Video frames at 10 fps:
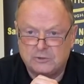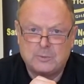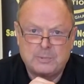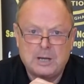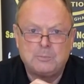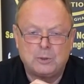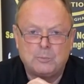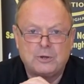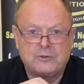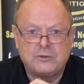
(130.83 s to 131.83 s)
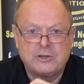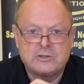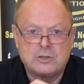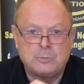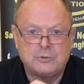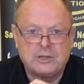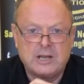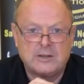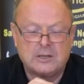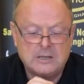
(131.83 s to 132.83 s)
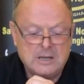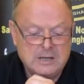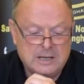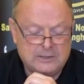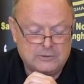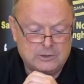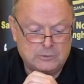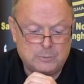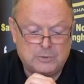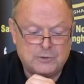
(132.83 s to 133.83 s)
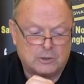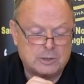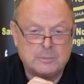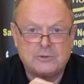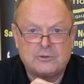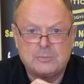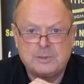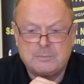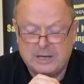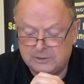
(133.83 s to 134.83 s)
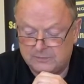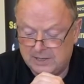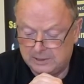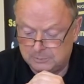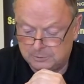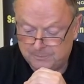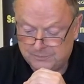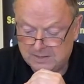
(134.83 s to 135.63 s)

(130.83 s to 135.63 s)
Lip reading: There's a PowerPoint presentation to put together and a number of documents to be made available.